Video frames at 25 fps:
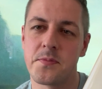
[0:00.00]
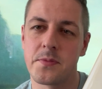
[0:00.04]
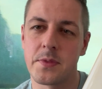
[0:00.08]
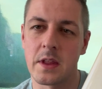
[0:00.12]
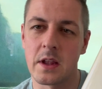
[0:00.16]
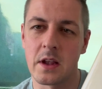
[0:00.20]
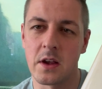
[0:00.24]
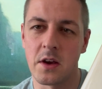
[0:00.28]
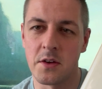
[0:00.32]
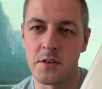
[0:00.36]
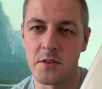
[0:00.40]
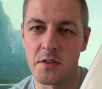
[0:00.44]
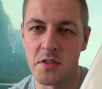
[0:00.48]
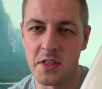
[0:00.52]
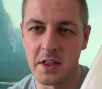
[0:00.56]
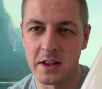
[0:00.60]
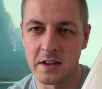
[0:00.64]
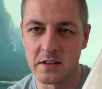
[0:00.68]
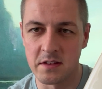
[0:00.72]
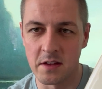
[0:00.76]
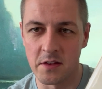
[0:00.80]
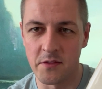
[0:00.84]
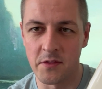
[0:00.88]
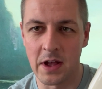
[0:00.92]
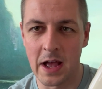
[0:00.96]
kind of
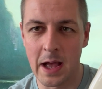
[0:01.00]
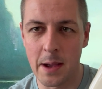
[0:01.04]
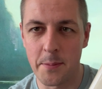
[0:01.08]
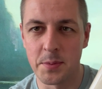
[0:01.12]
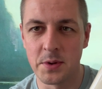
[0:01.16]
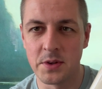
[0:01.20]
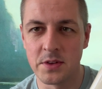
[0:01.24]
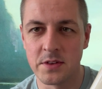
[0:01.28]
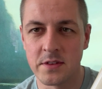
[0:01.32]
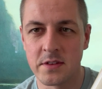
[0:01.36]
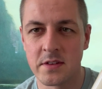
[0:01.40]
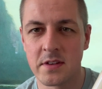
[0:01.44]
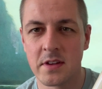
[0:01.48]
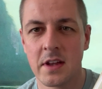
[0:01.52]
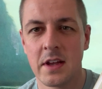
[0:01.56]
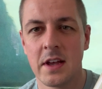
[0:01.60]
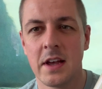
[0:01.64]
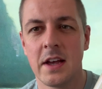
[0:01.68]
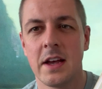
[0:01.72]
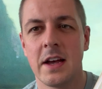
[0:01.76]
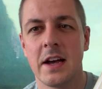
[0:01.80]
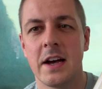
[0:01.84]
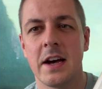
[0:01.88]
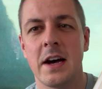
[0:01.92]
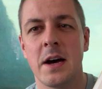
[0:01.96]
things that have happened.
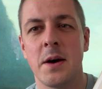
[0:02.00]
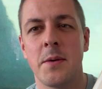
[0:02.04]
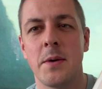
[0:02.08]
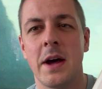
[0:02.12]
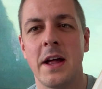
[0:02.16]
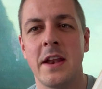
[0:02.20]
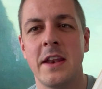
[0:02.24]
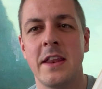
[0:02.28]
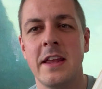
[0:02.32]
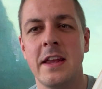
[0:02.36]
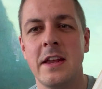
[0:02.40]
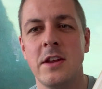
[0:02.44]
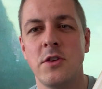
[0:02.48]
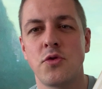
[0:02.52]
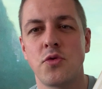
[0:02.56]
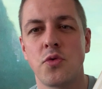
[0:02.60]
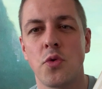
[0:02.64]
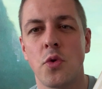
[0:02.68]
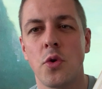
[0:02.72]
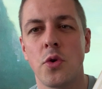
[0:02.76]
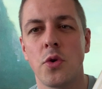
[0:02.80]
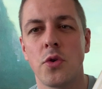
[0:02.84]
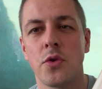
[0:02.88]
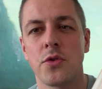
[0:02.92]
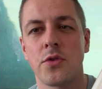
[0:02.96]
And he
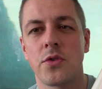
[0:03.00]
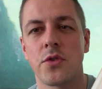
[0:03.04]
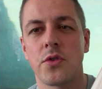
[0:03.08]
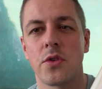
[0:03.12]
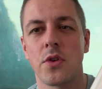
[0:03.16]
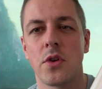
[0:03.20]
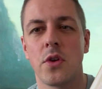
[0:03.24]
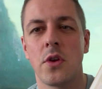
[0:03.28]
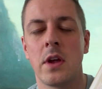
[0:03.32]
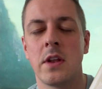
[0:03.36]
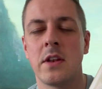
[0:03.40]
does